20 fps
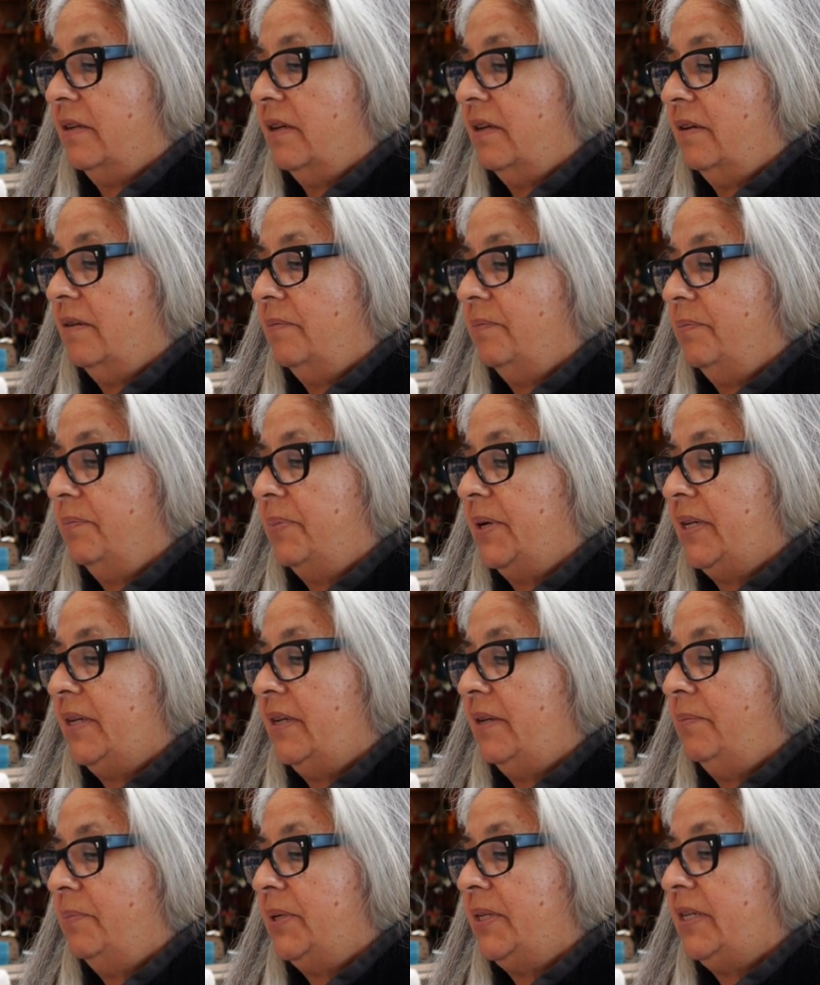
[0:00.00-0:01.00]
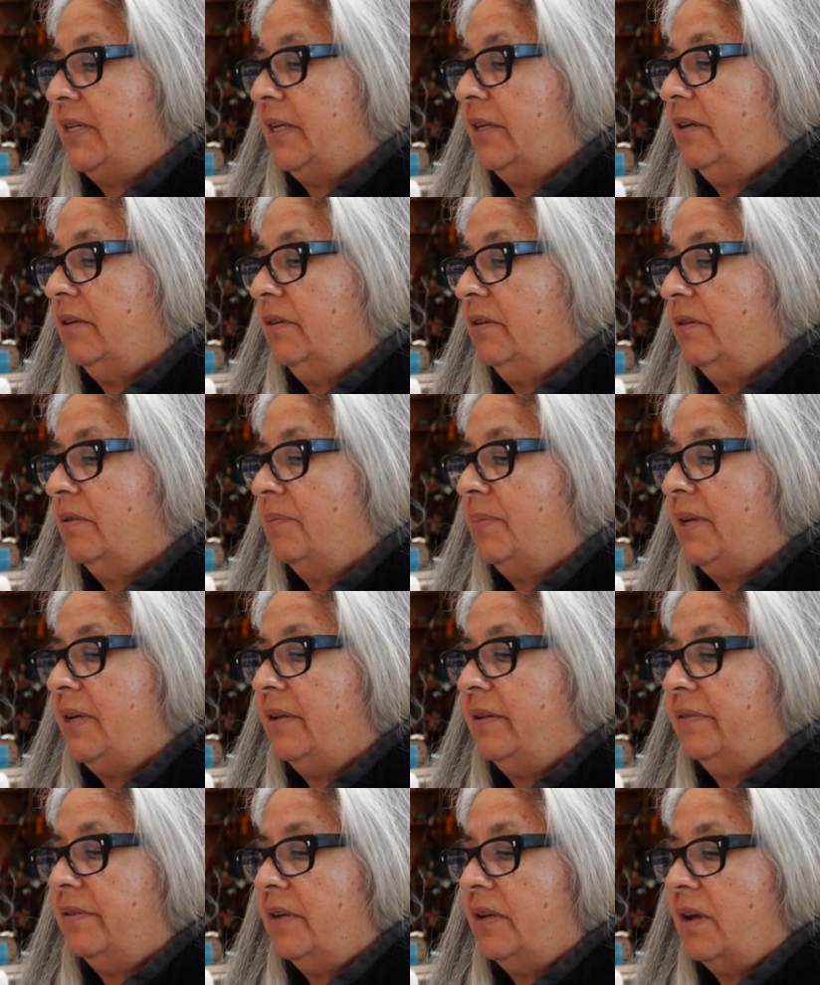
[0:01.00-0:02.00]
Um, but in particular, me
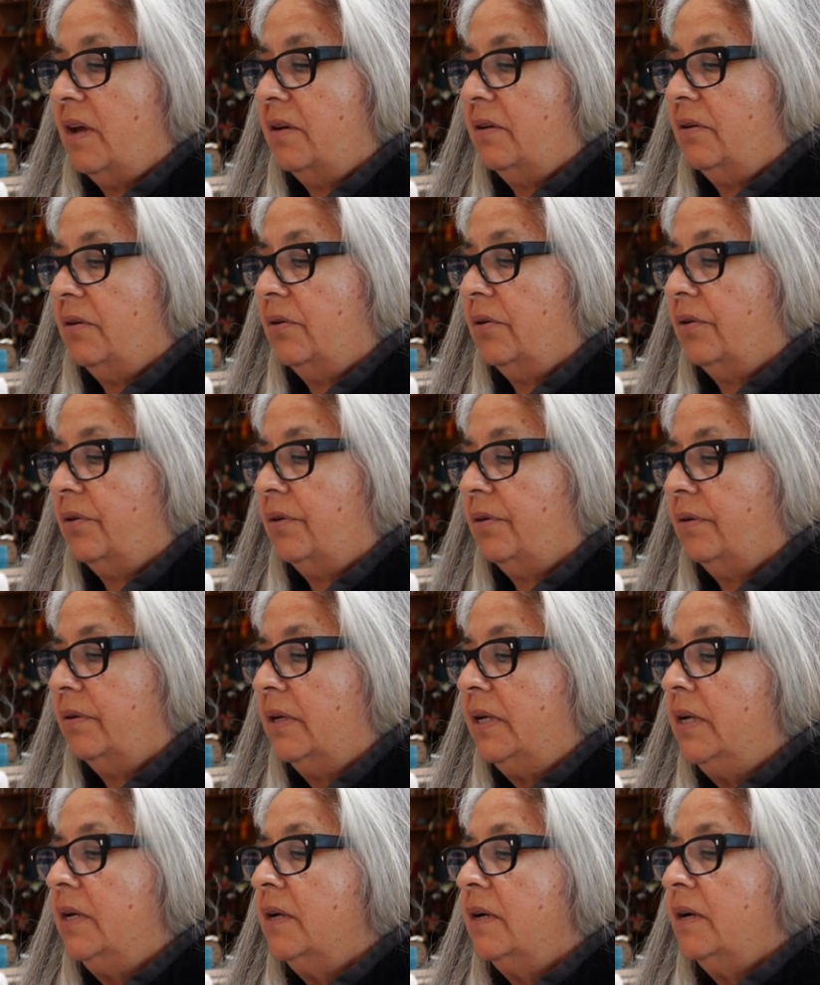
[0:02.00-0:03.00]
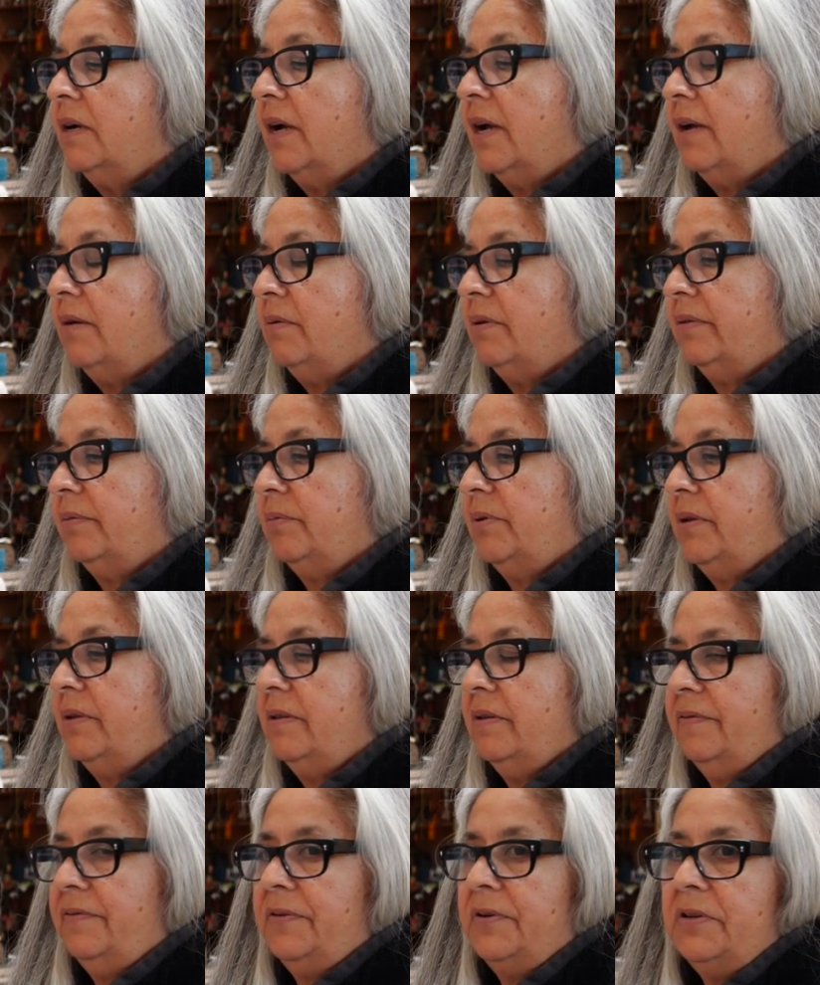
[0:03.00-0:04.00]
as a young girl, I was one of
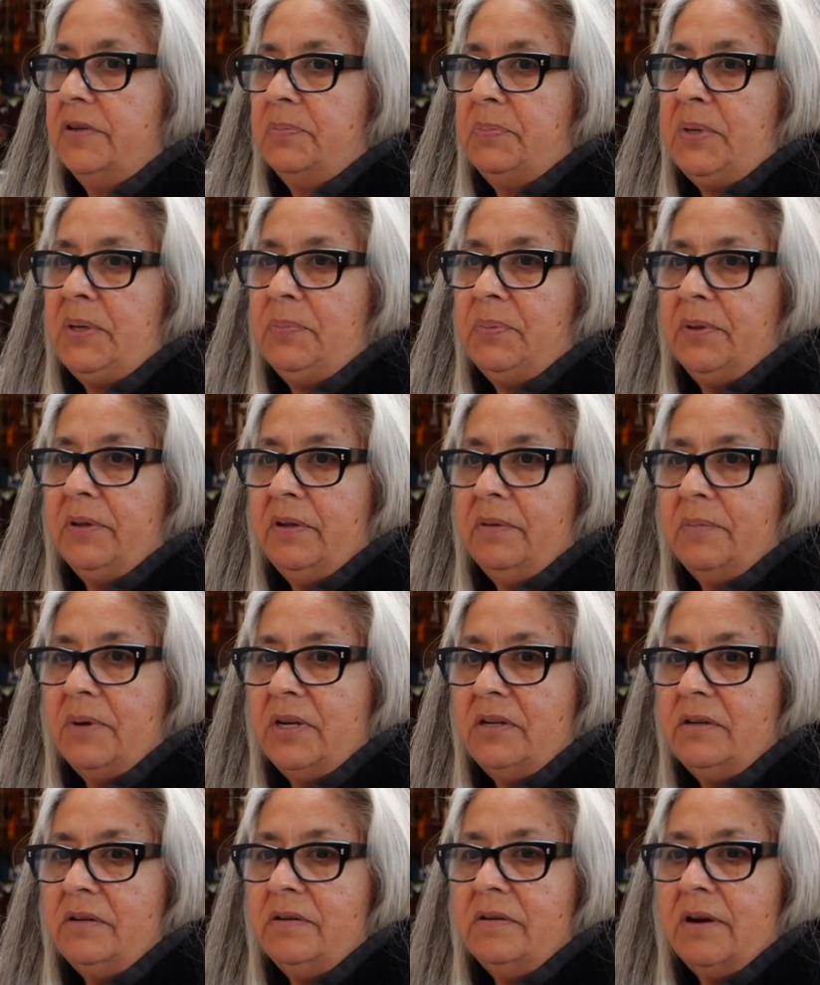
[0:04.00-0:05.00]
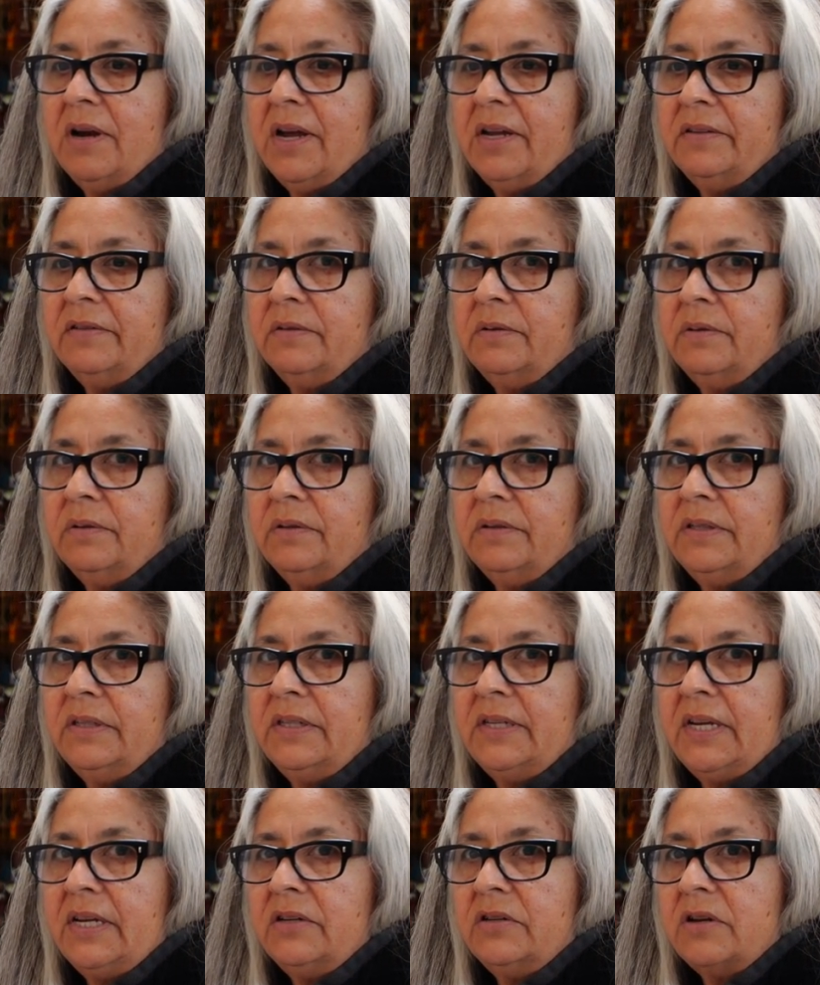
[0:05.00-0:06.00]
the first people in my junior high school to
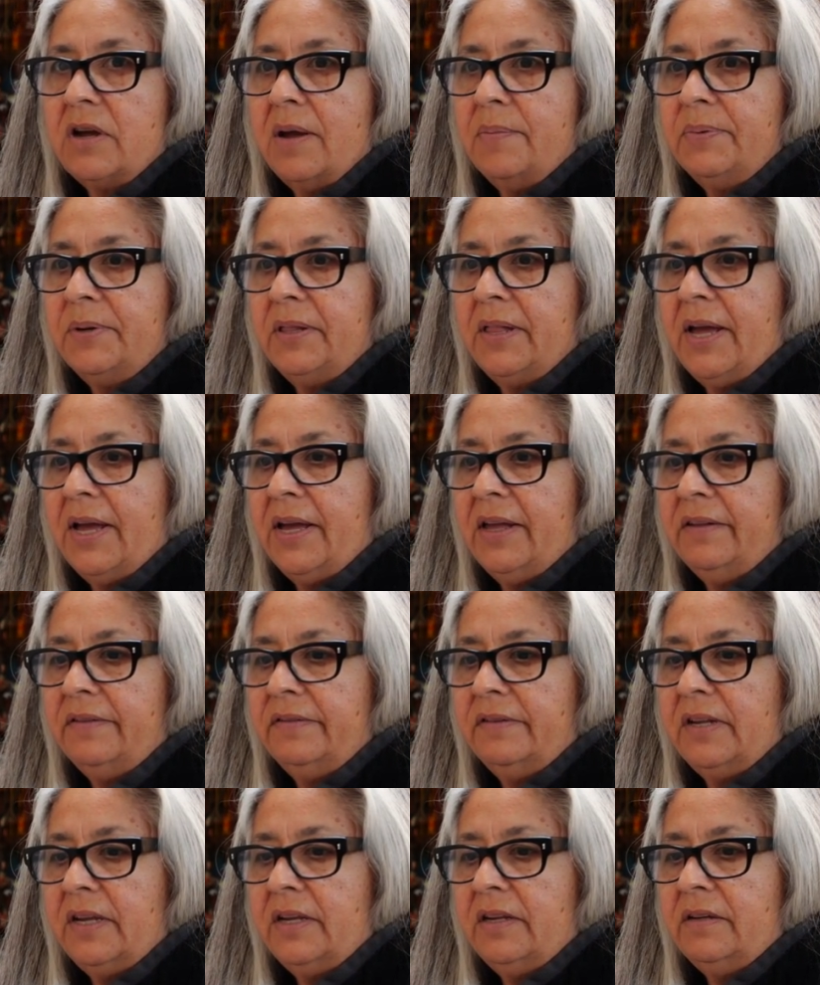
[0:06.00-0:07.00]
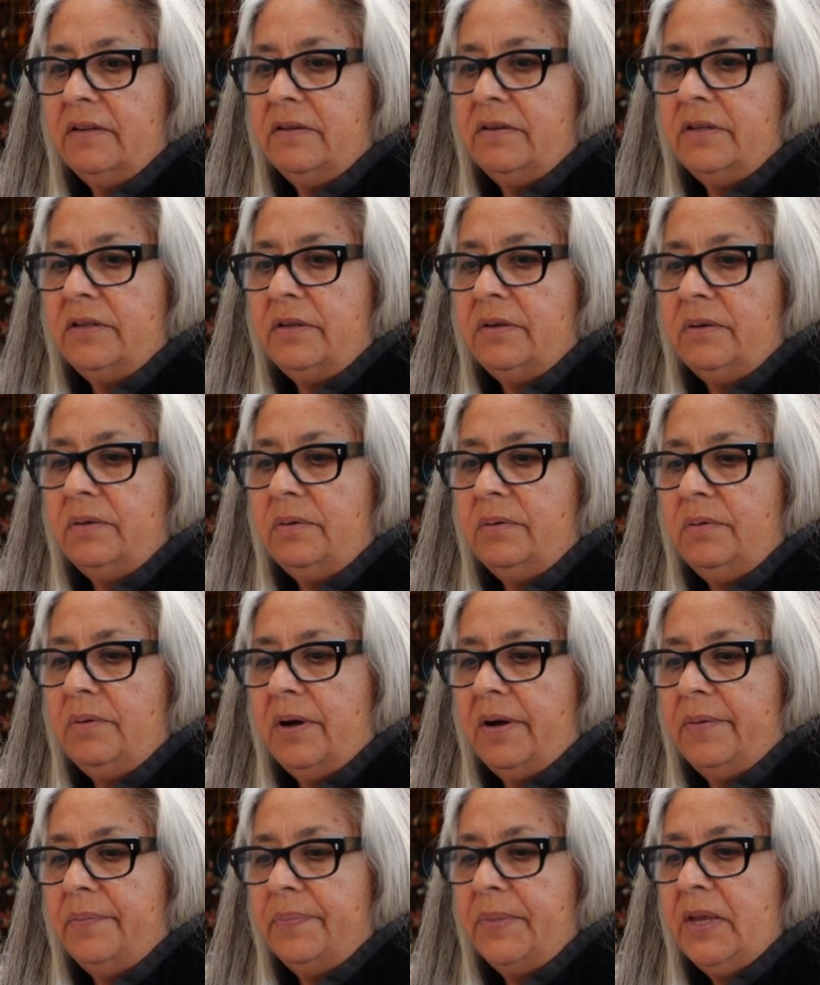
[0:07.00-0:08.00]
take shop class and to
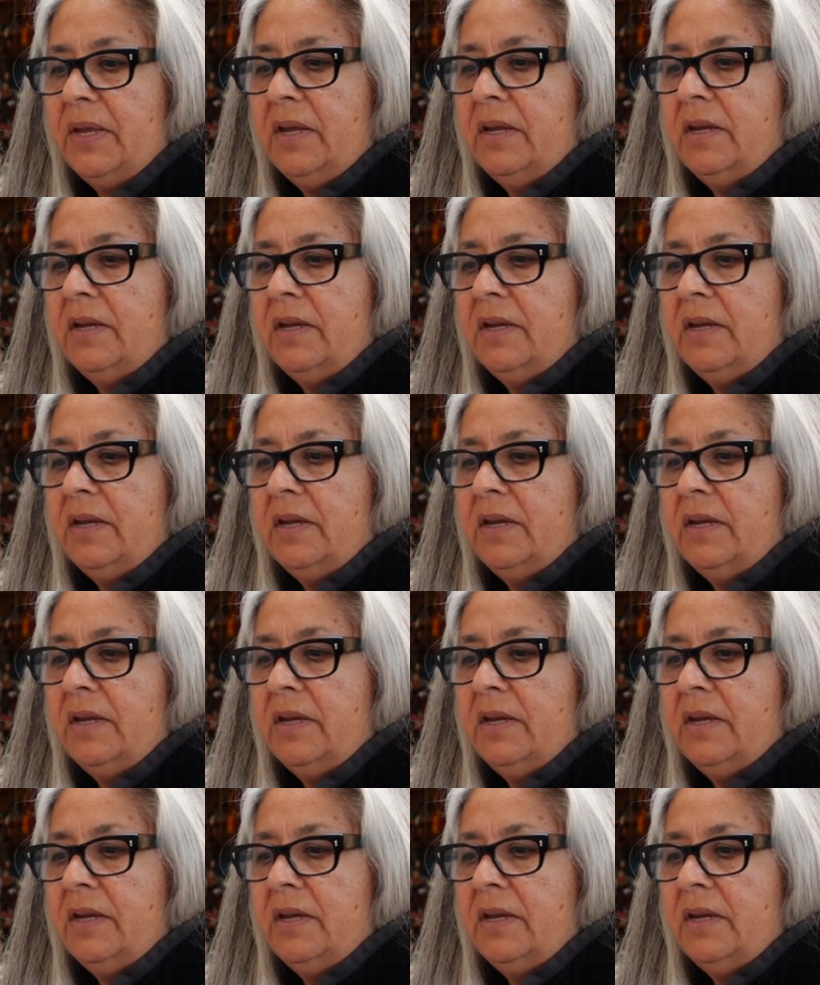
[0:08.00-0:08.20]
um,